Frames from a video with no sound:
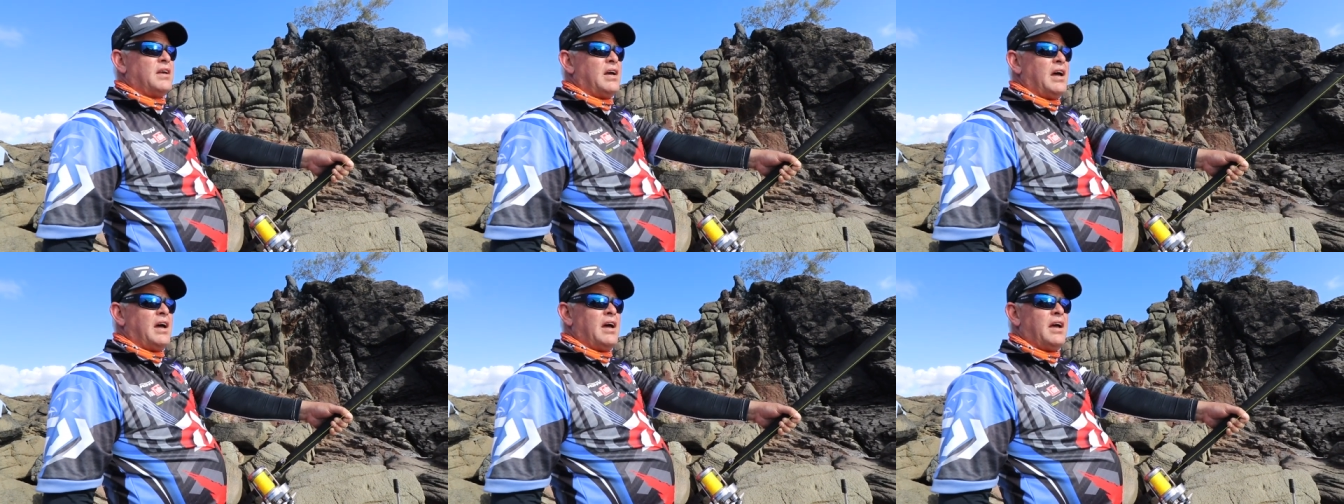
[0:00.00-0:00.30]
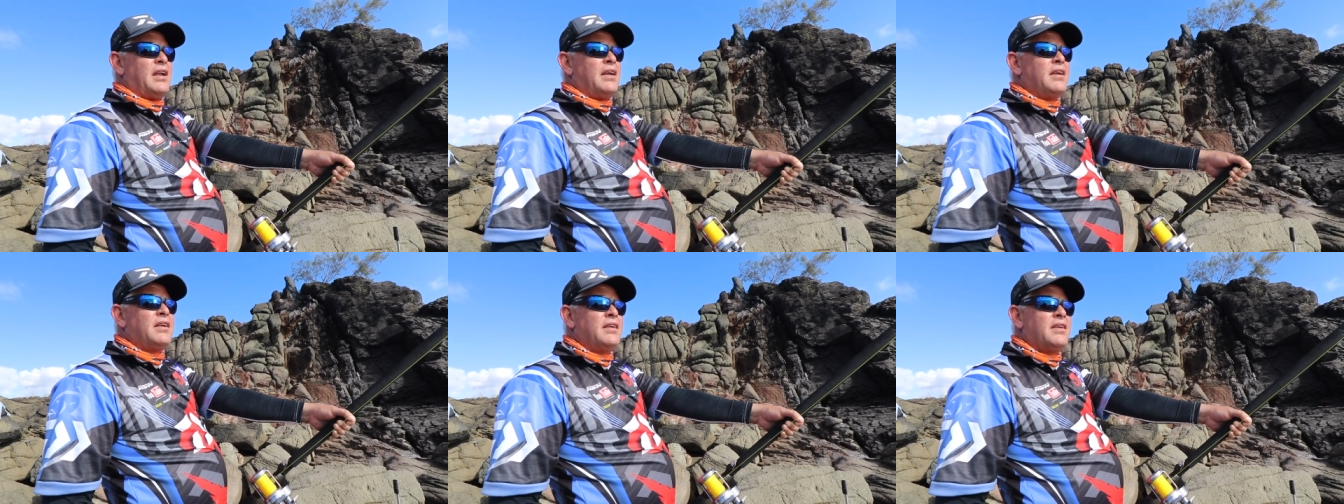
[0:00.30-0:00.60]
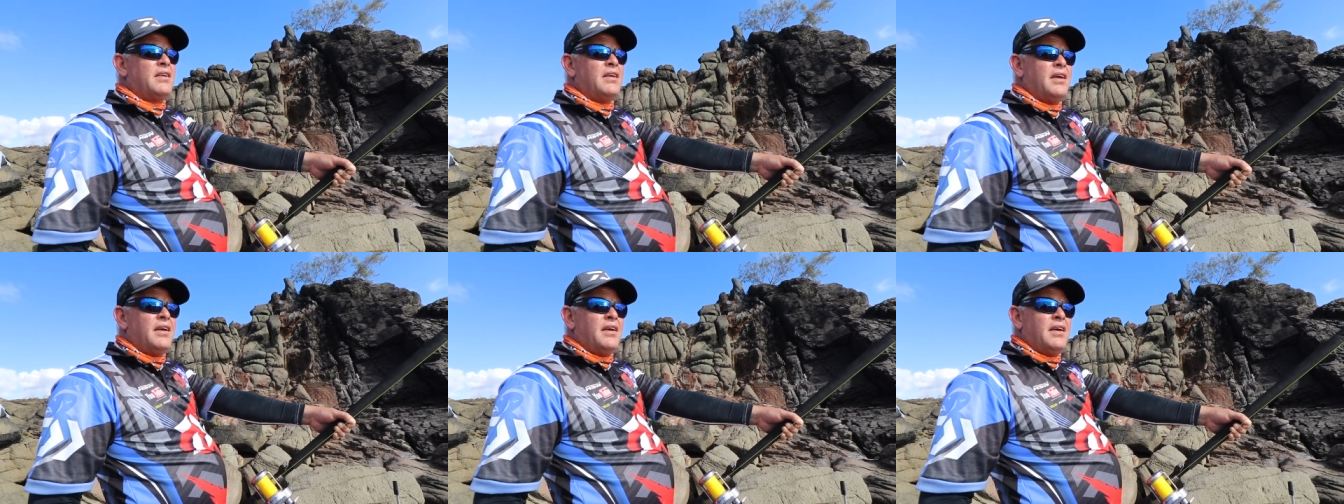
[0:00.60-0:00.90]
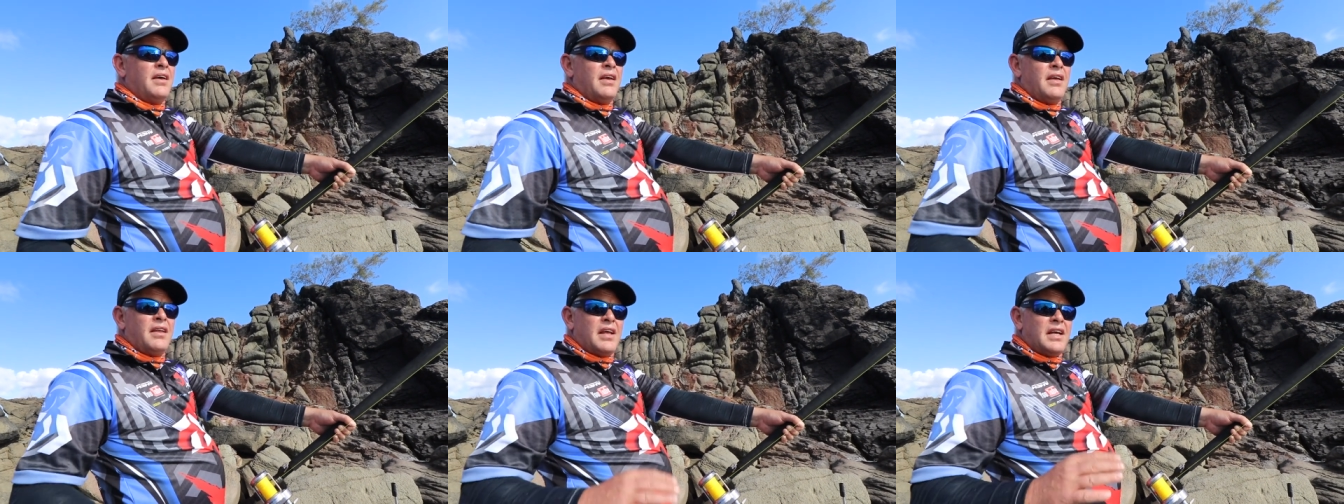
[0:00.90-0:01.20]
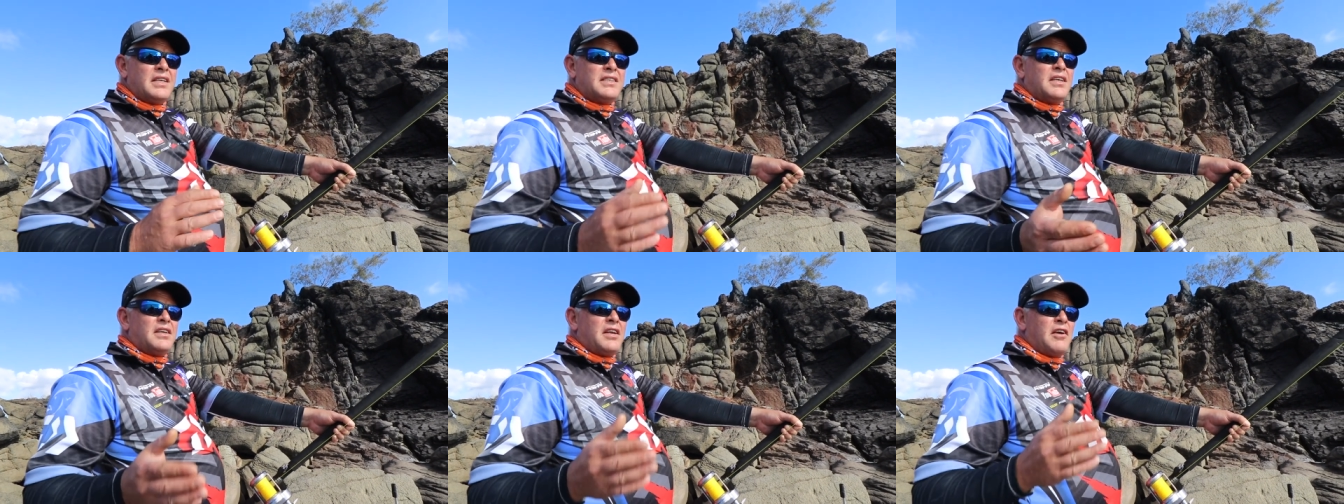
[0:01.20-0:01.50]
And
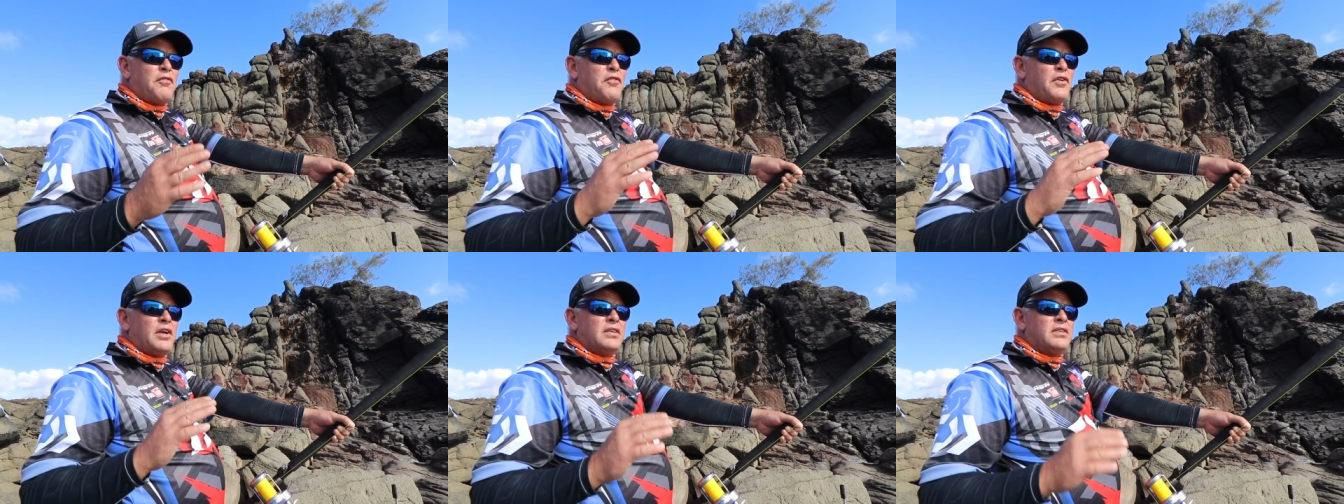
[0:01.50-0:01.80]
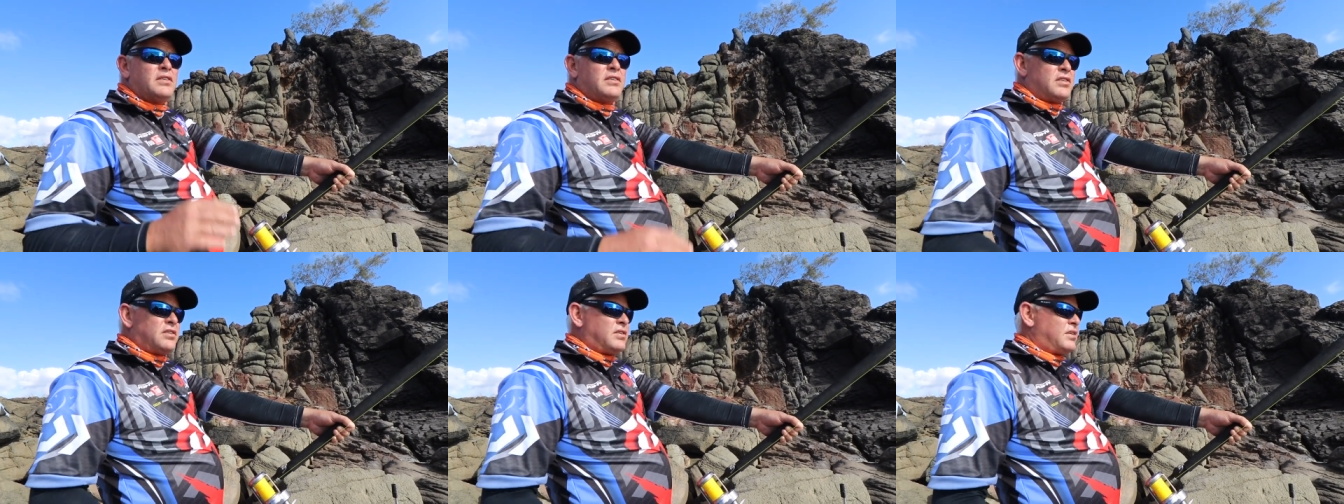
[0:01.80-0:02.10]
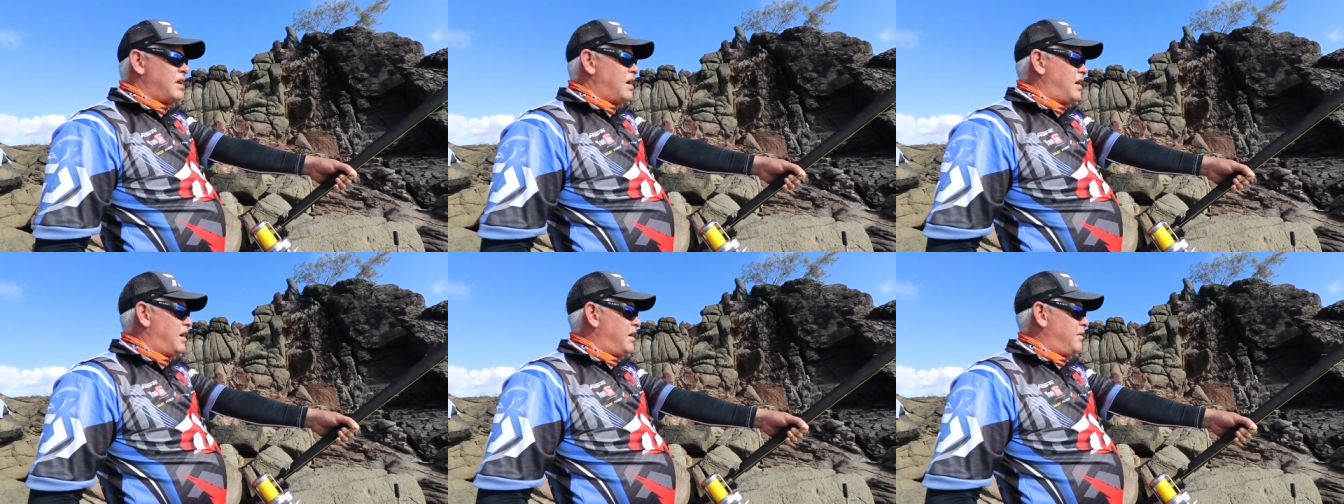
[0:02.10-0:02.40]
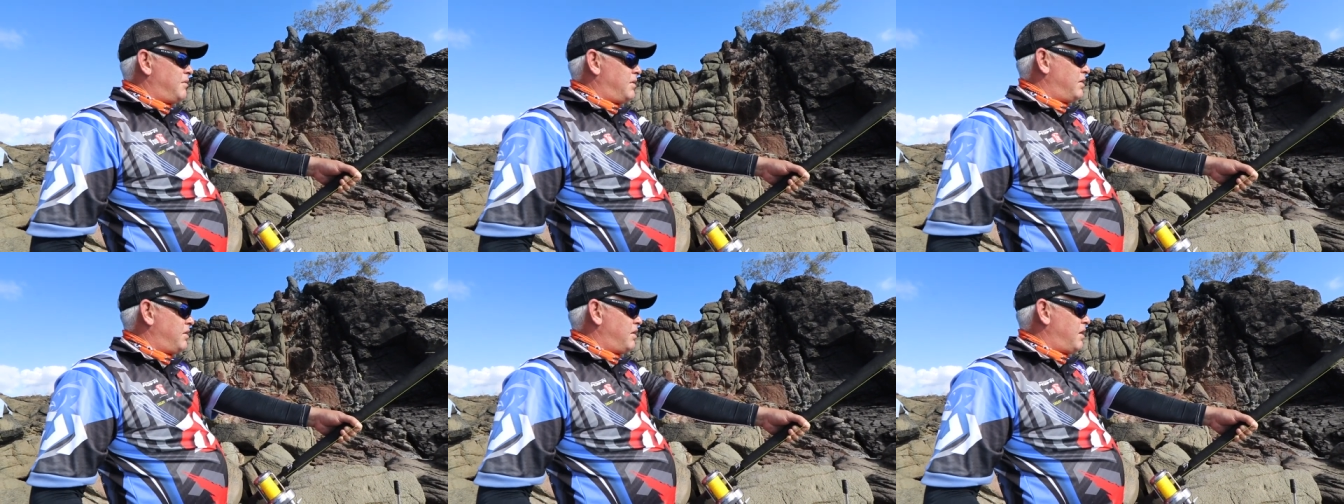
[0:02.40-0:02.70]
that's a difference uh,